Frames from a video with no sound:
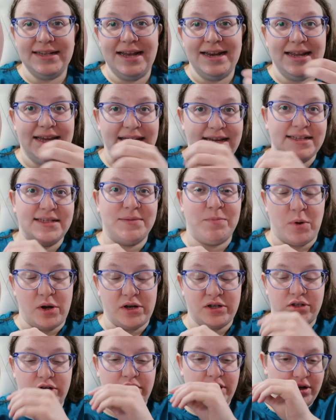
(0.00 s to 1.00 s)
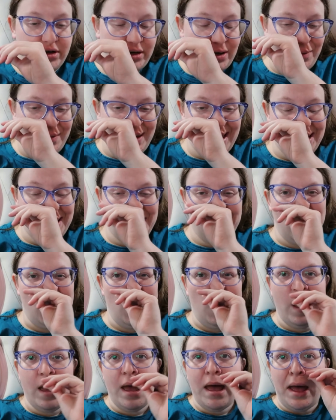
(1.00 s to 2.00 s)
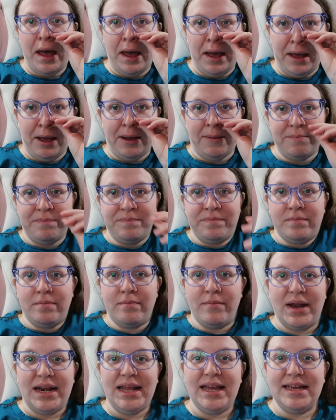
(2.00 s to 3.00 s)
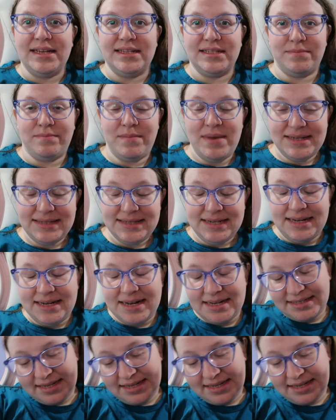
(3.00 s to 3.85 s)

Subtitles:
and he sponsored her to go in. But he is missing,